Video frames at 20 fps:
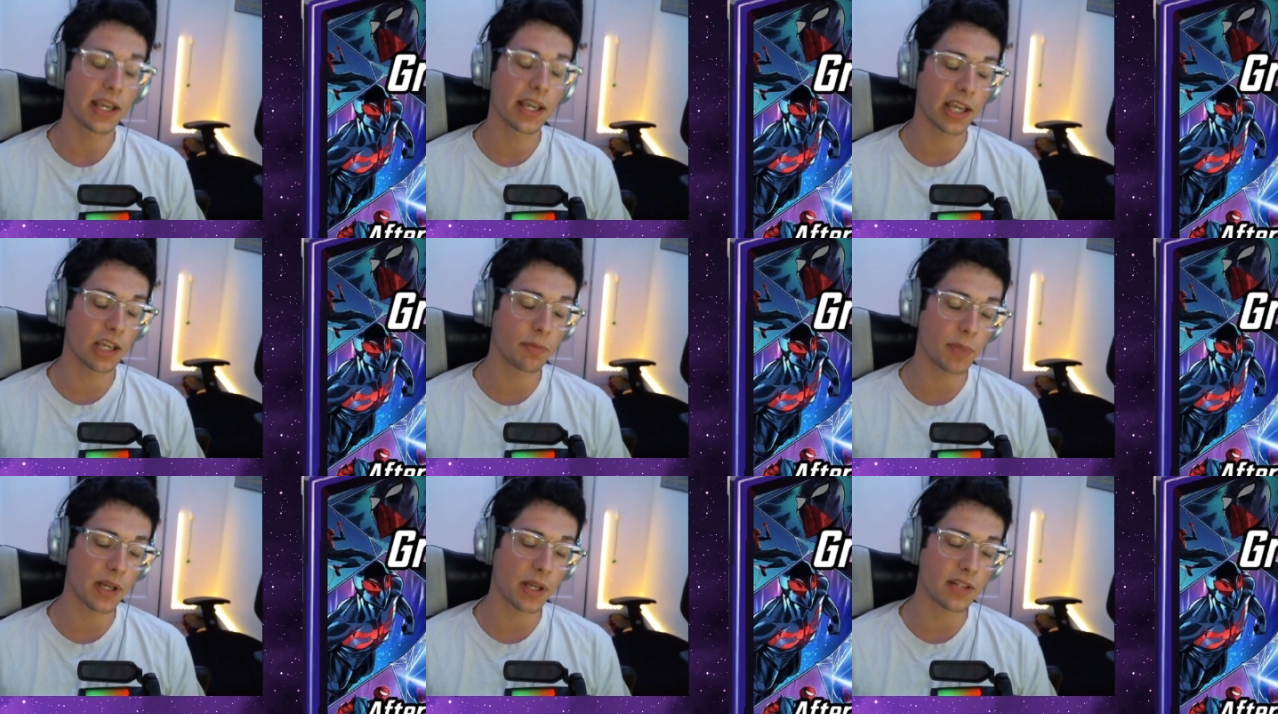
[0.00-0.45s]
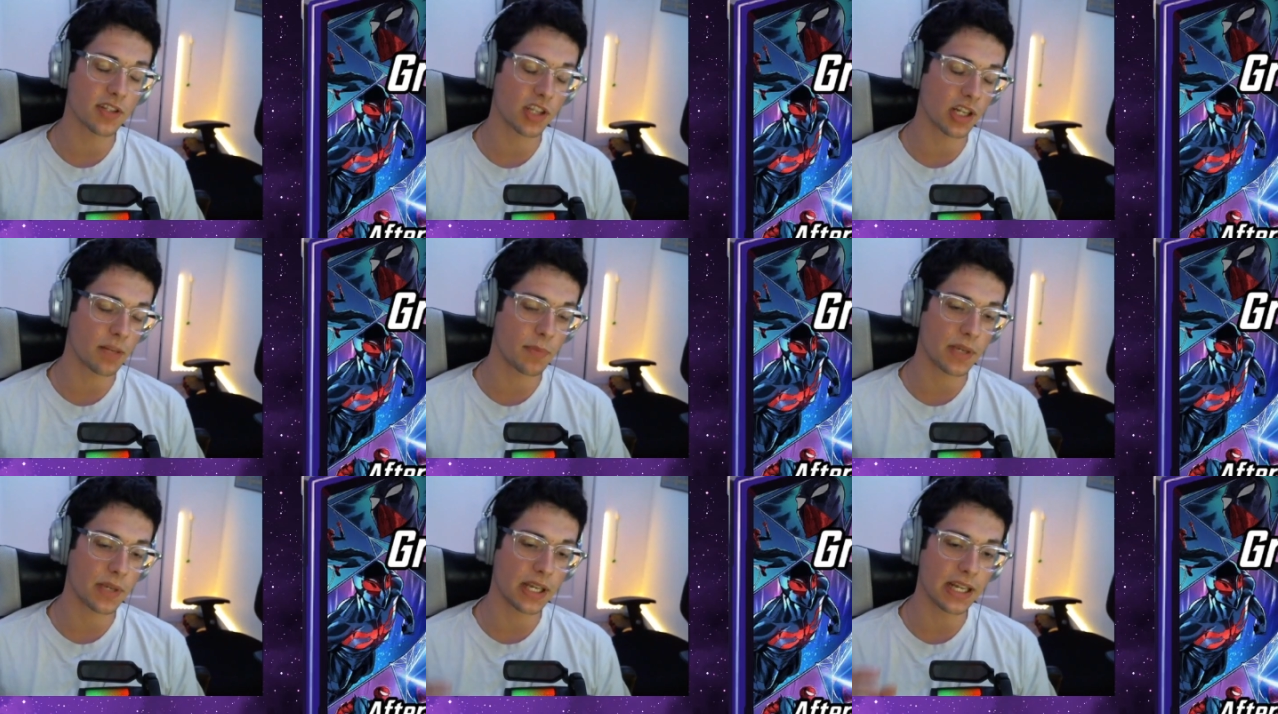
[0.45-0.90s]
Kingpin's going
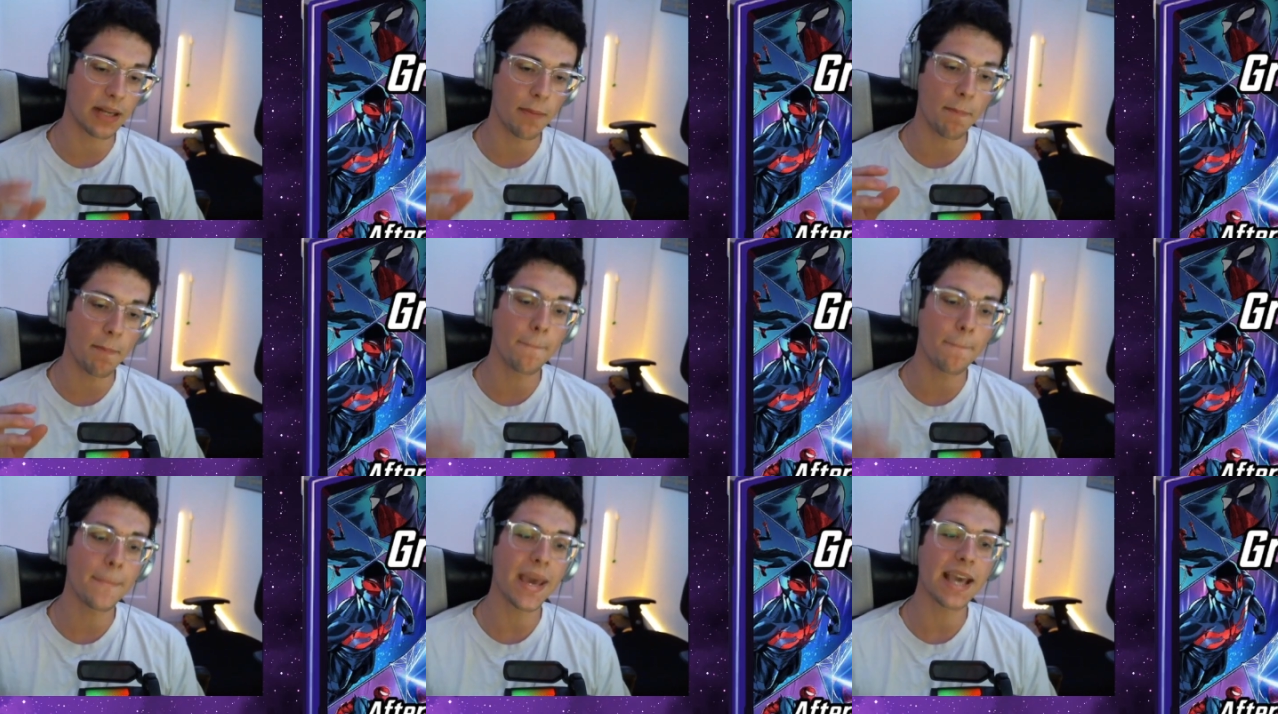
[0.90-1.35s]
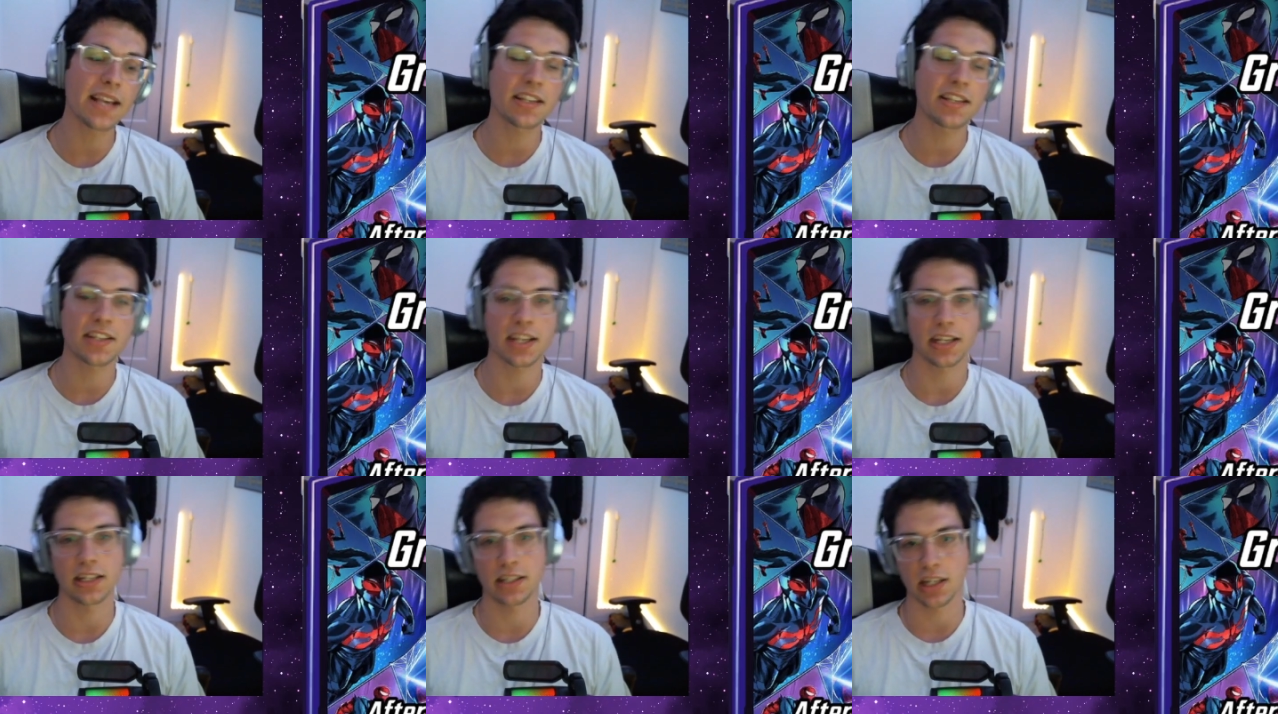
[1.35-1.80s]
to be an
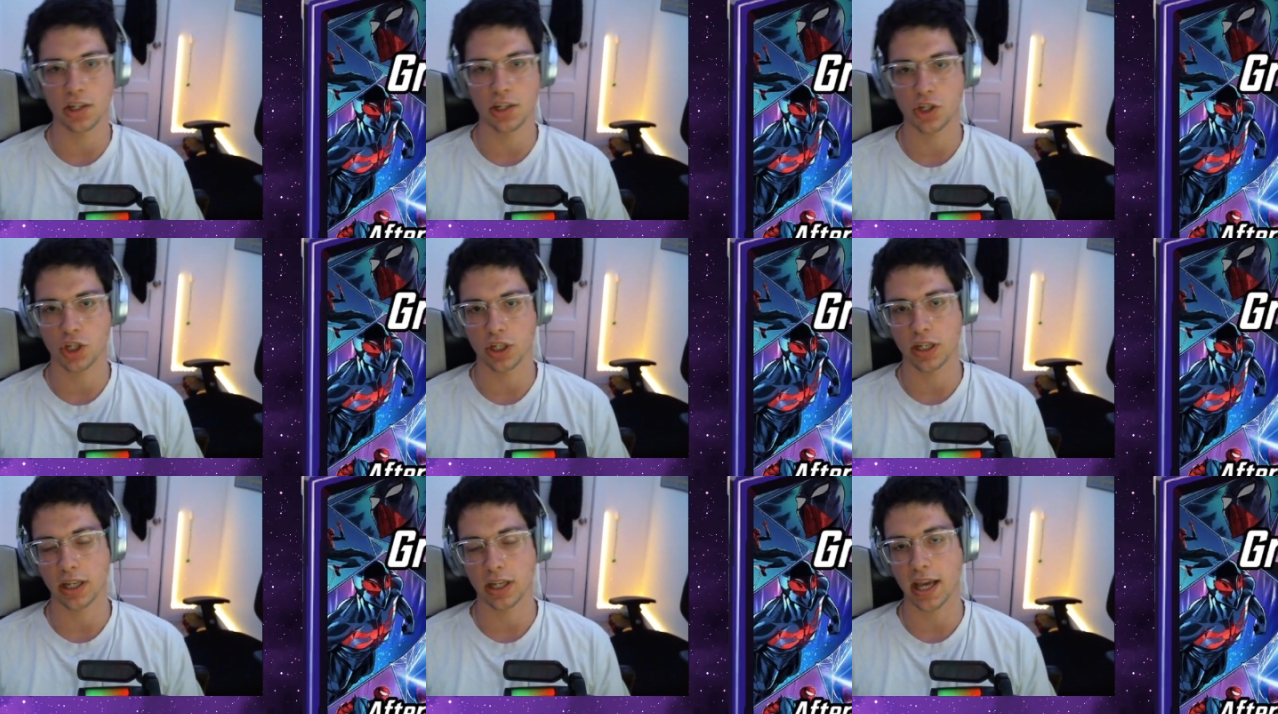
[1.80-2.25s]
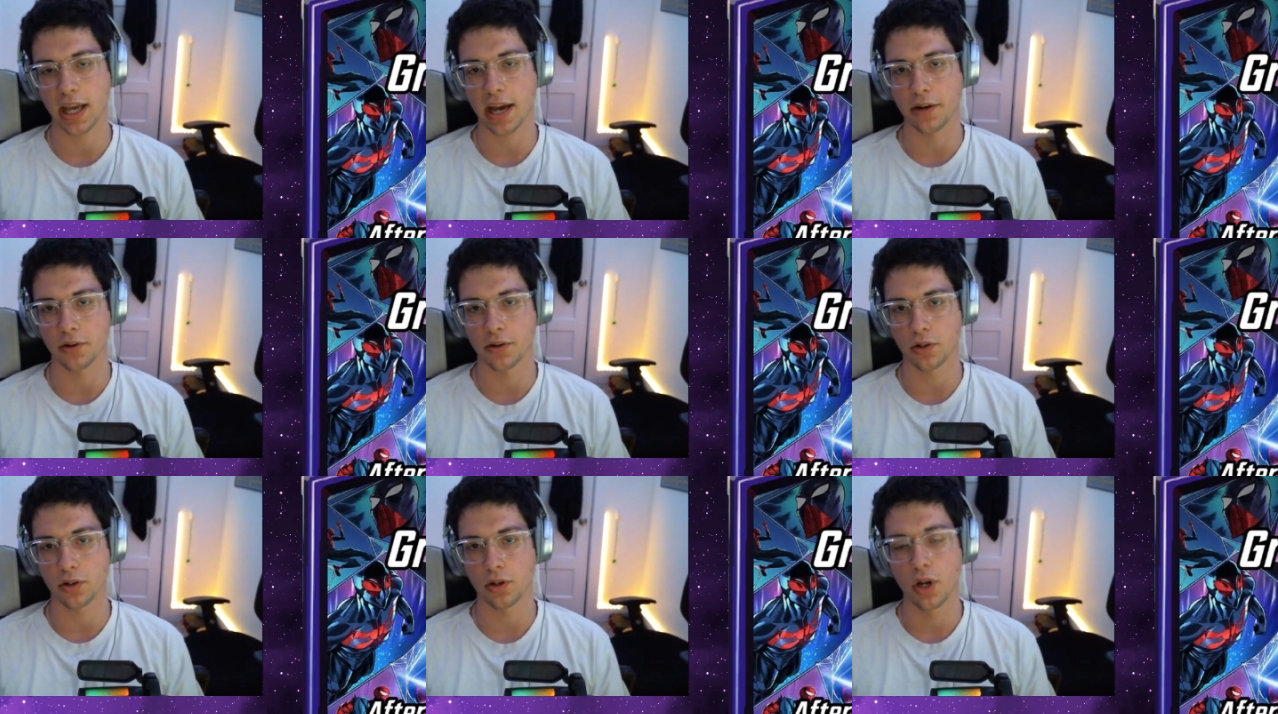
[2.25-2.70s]
amazing addition to
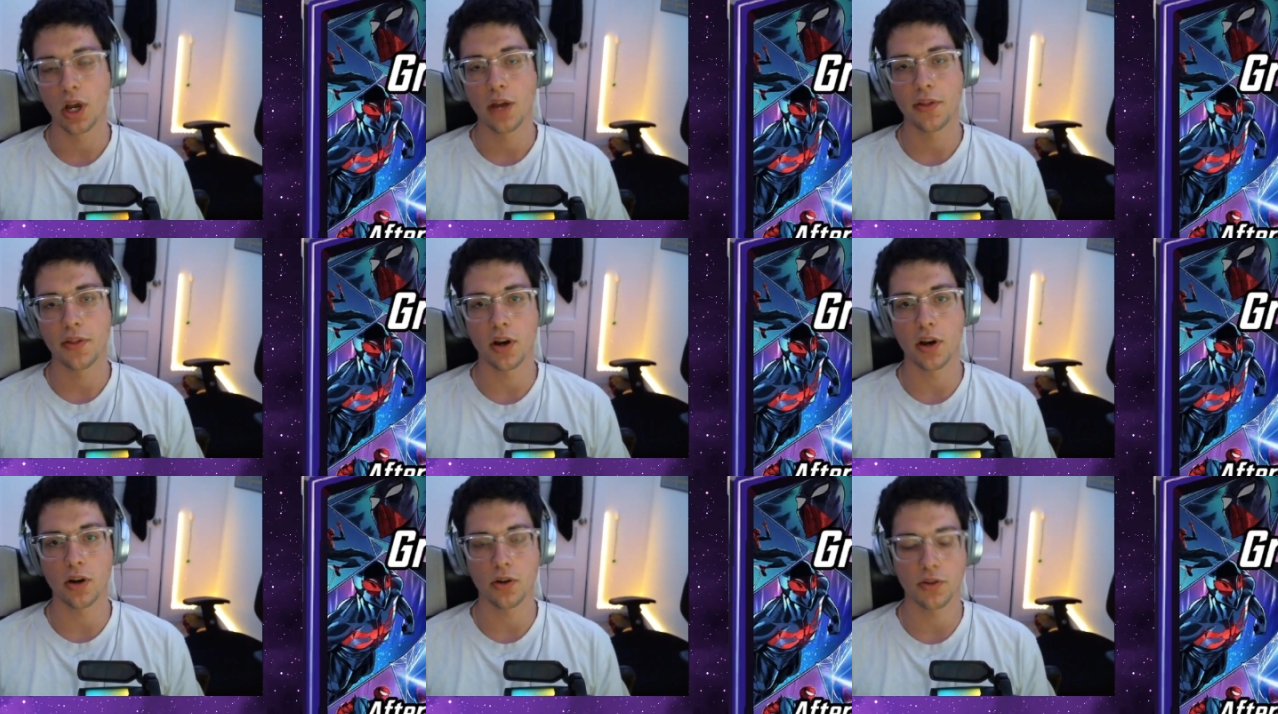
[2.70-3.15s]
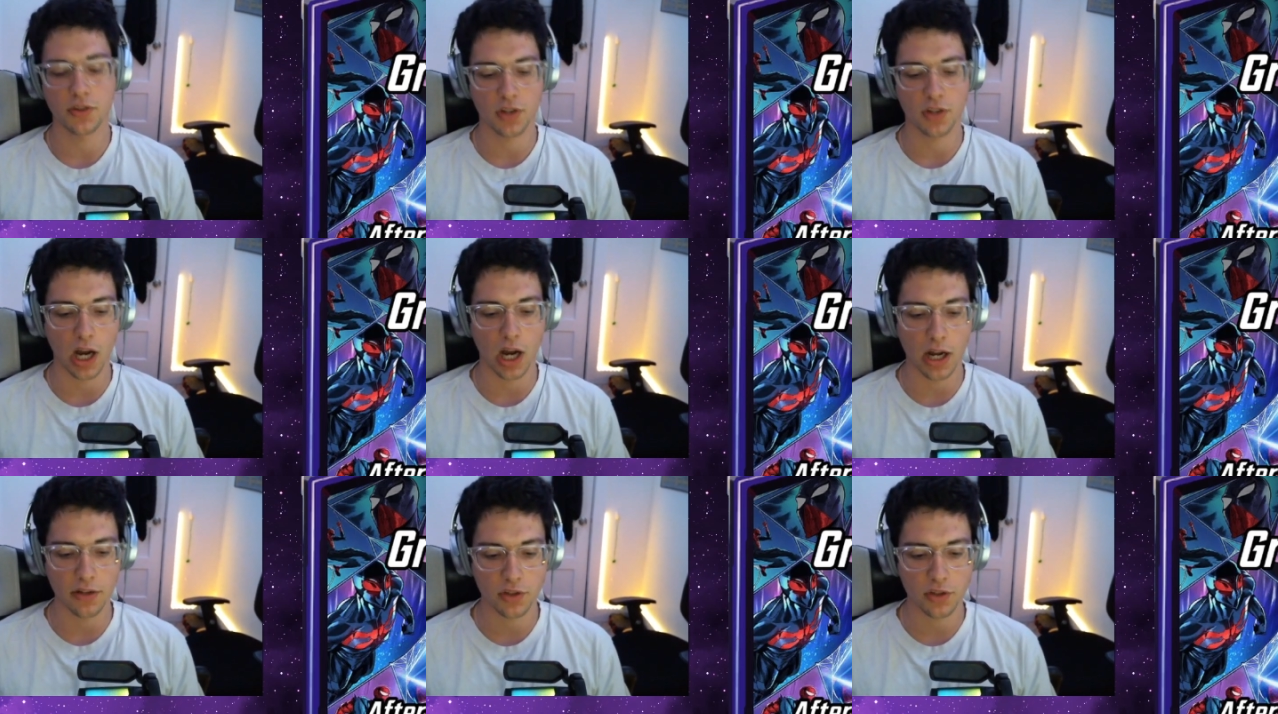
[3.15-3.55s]
counter those